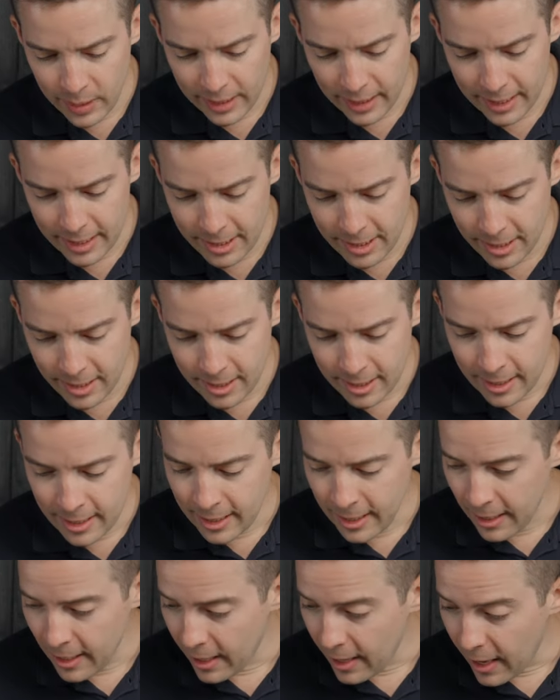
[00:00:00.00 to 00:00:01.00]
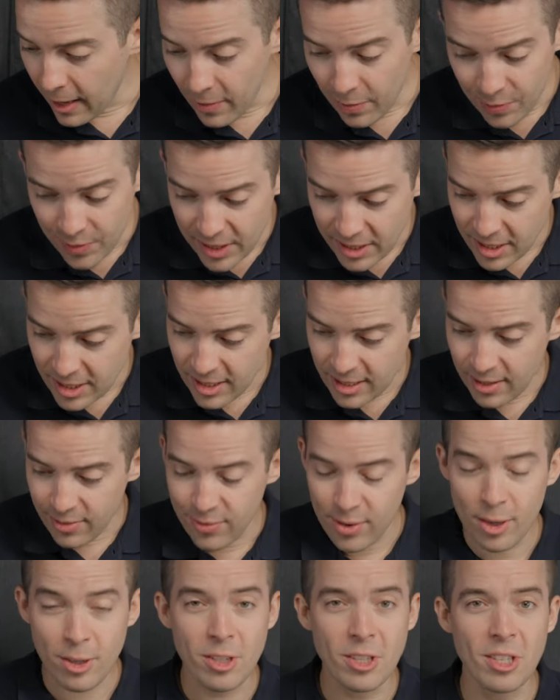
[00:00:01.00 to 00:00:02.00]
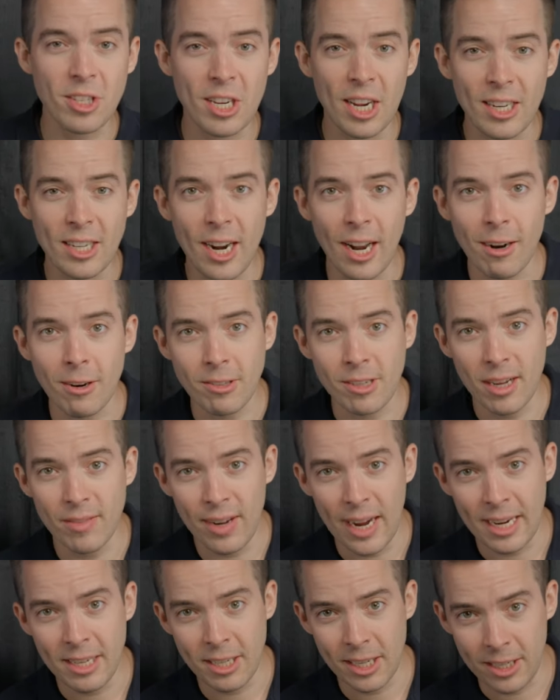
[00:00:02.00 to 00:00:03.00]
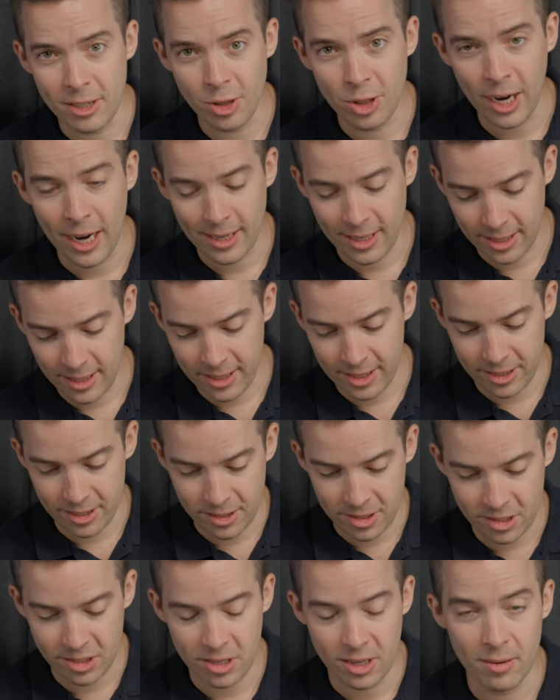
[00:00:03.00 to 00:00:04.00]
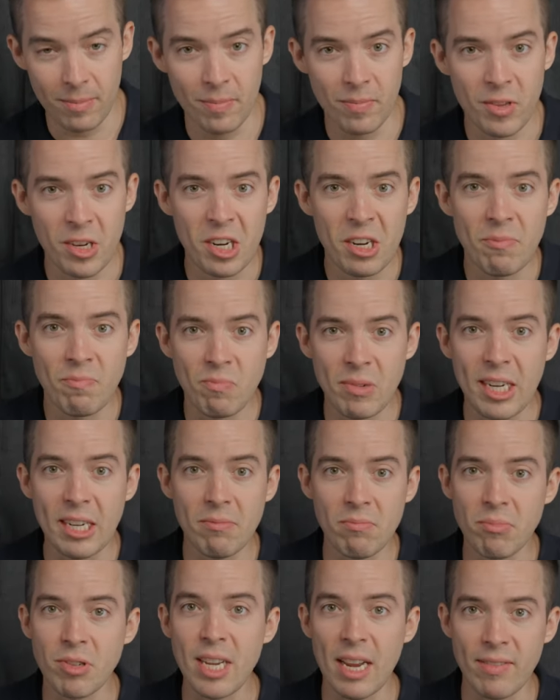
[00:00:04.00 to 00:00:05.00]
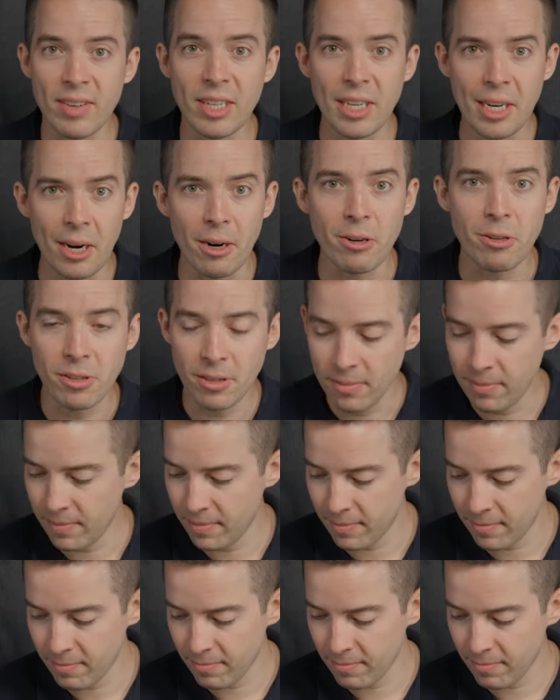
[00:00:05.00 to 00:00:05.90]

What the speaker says: because this is the first $10 I've had to inject into this system in 7 years.